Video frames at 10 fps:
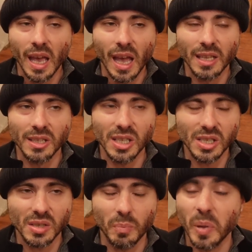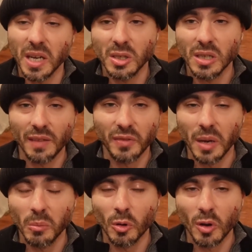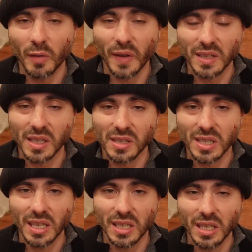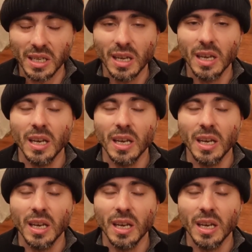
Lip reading: And this personal framework of understanding